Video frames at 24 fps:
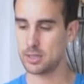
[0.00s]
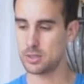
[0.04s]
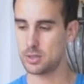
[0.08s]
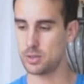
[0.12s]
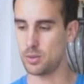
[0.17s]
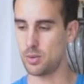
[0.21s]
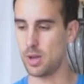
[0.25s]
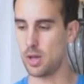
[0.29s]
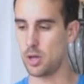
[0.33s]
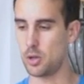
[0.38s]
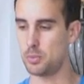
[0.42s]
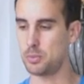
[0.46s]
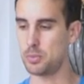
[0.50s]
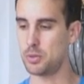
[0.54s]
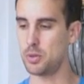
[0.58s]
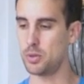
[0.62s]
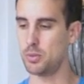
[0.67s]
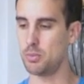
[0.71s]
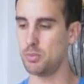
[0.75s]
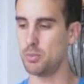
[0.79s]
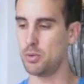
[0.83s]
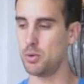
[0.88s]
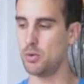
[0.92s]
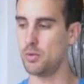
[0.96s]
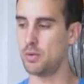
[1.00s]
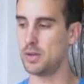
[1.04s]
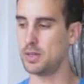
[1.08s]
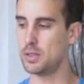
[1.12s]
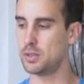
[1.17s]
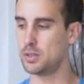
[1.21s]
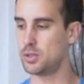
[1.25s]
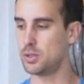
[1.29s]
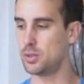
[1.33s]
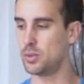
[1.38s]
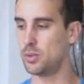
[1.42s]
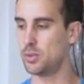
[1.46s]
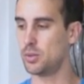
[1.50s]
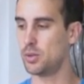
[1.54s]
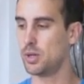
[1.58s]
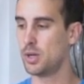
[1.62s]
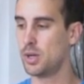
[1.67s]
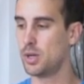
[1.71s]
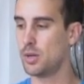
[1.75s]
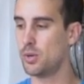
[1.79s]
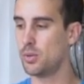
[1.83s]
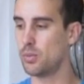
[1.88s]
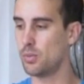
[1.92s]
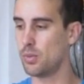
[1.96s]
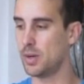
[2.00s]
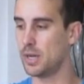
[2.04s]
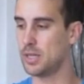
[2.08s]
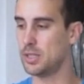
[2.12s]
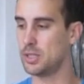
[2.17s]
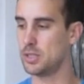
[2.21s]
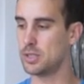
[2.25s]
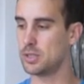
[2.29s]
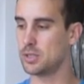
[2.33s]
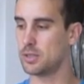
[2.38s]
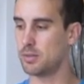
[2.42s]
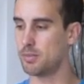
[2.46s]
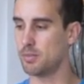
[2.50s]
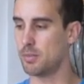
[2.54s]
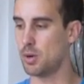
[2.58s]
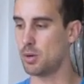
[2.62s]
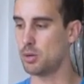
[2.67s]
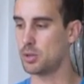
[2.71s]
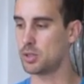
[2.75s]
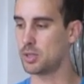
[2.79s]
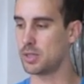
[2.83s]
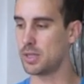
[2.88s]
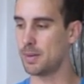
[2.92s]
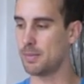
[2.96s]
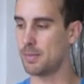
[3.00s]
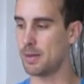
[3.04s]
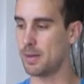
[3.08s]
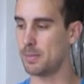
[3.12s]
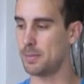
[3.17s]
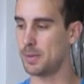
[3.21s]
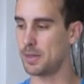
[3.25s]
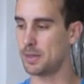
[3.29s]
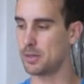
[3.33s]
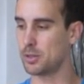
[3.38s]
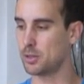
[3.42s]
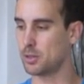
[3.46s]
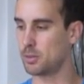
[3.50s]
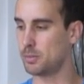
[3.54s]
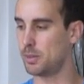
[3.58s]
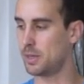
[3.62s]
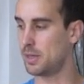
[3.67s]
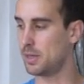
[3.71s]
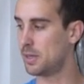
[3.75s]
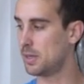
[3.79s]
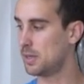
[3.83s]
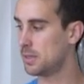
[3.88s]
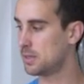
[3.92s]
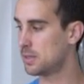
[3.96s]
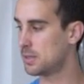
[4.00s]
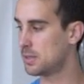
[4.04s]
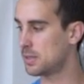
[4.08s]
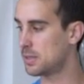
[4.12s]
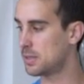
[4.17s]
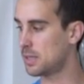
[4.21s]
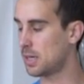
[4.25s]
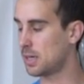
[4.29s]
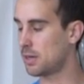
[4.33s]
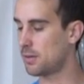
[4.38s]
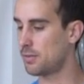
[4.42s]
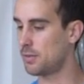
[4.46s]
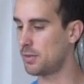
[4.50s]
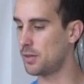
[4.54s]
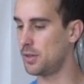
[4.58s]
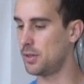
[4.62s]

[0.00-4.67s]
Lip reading: to help you move into ranges of motion that might be a little bit stuck for